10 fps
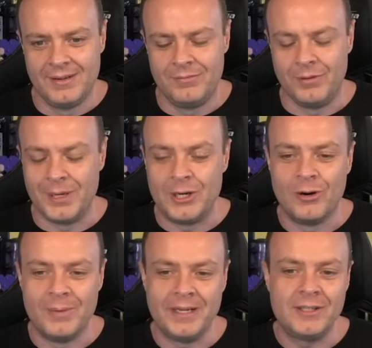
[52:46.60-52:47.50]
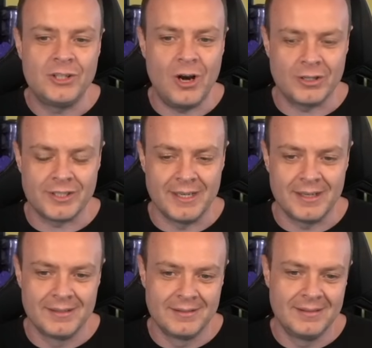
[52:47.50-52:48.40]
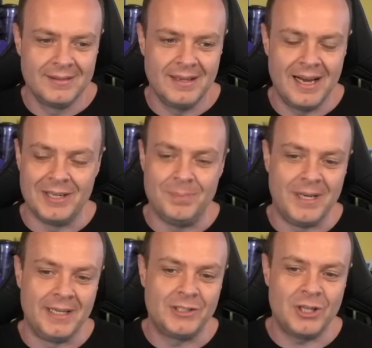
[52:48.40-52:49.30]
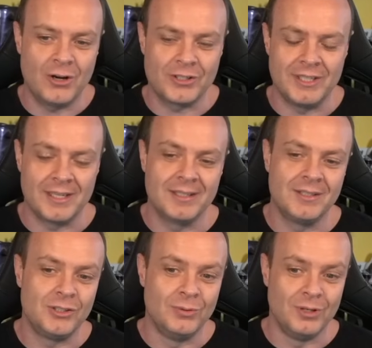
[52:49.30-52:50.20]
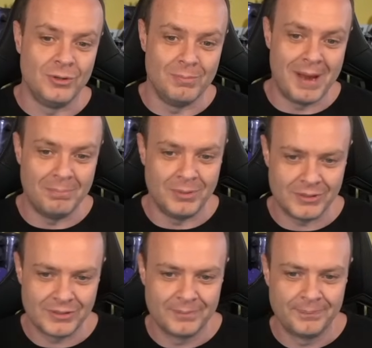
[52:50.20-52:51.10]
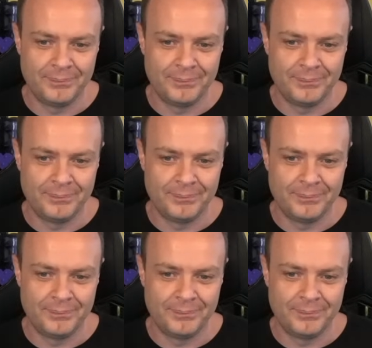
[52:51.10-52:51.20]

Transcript: for becoming toxic and being toxic to new members.